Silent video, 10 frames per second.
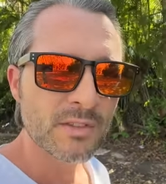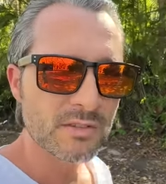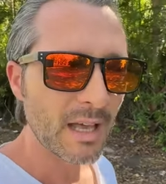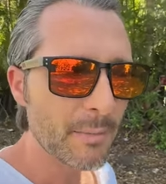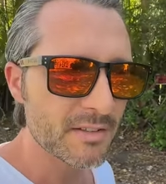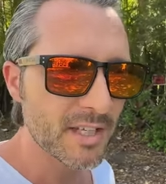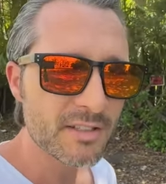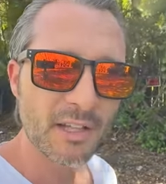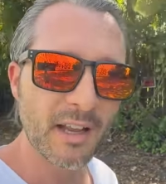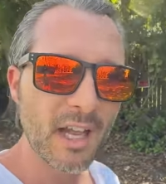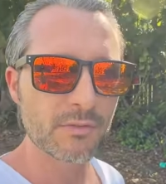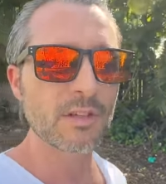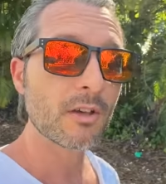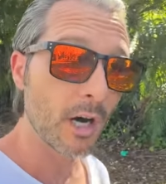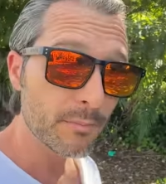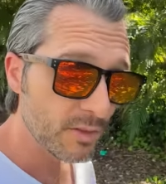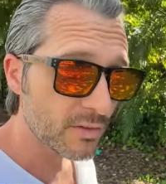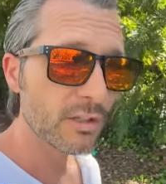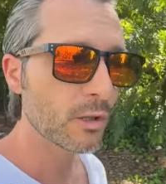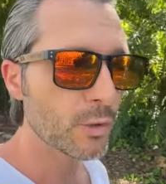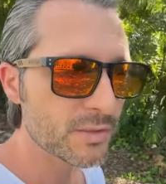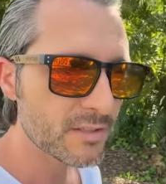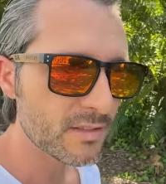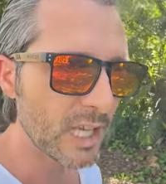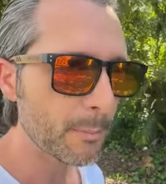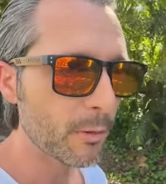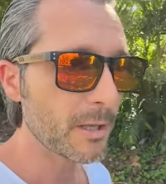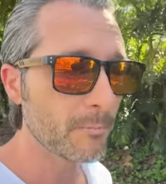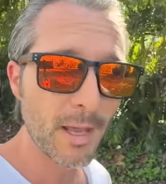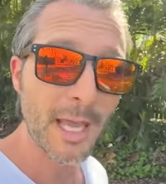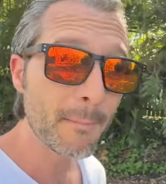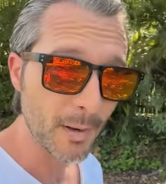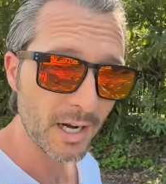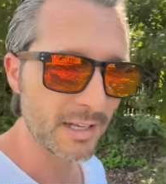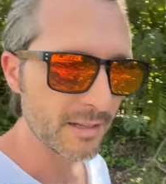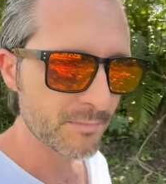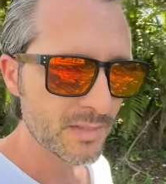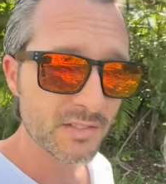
So that means he's gonna have to come to the closing table and pay money,